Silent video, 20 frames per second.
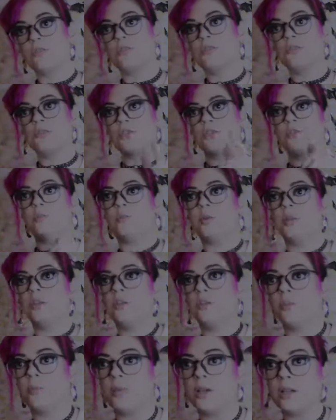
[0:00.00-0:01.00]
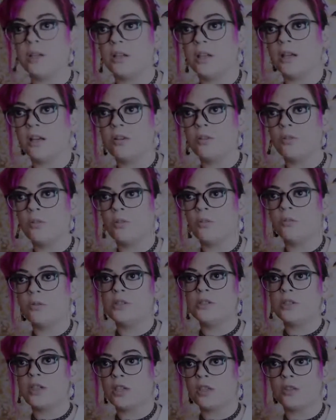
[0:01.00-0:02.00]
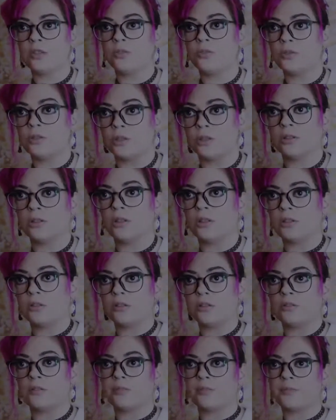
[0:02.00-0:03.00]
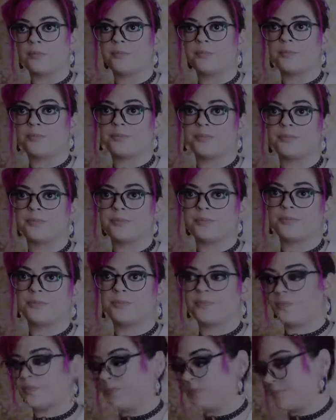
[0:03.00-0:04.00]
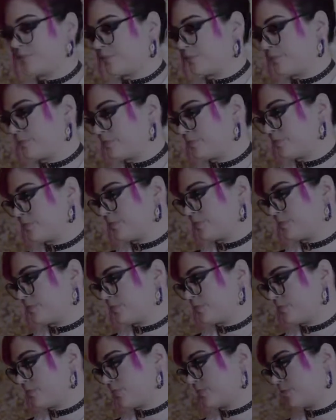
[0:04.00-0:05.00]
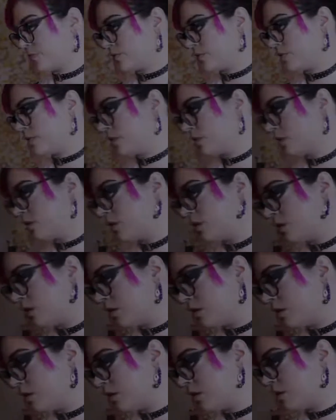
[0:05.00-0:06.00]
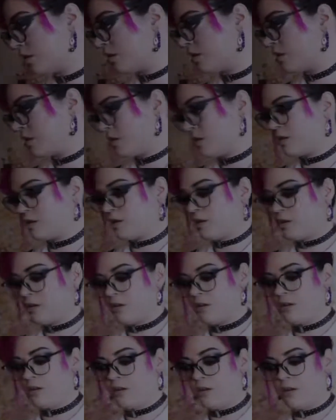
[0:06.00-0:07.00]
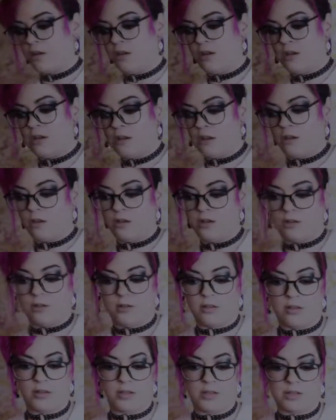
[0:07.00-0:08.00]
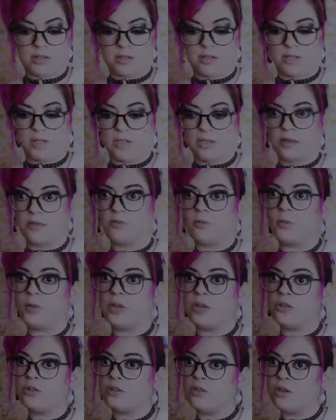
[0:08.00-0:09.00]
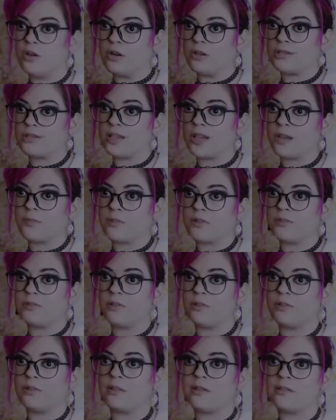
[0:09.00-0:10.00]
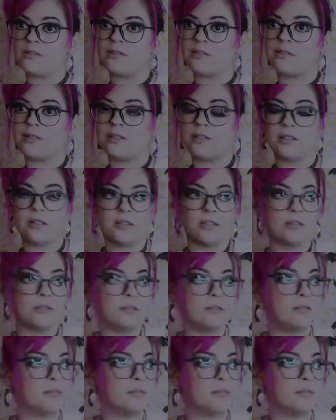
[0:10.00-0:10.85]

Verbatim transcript: You should have been here by now. What's taking you so long? I'm waiting for you all to come in. Let's see, did everybody do their assignment for last night?